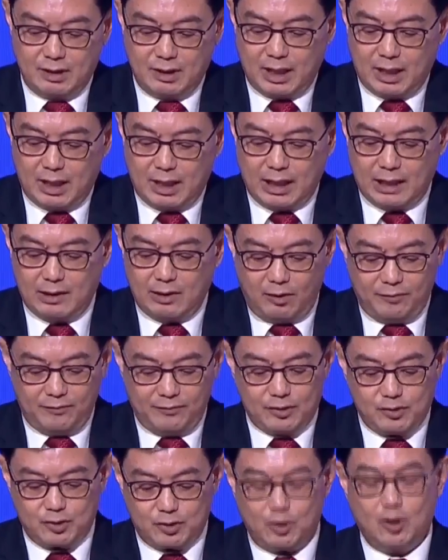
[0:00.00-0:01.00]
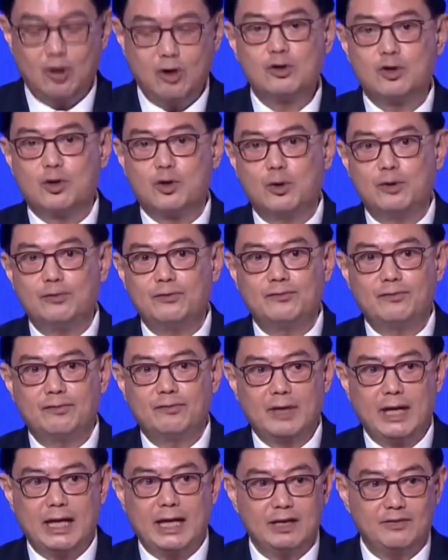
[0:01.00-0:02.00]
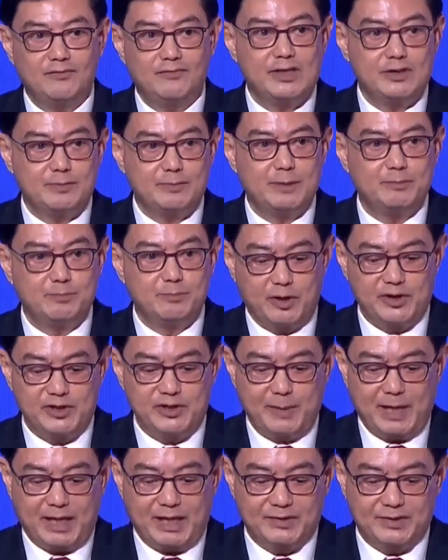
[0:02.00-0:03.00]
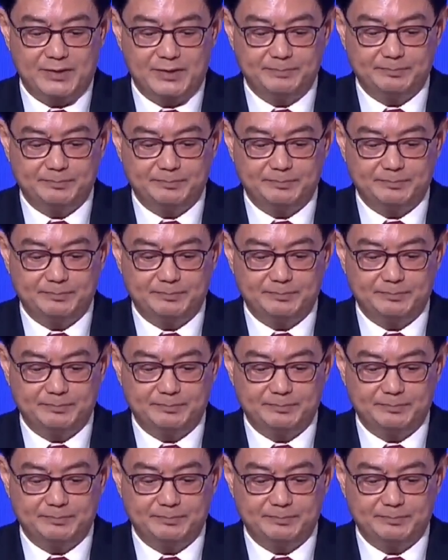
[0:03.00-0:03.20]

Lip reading: and offer strong growth and investment prospects.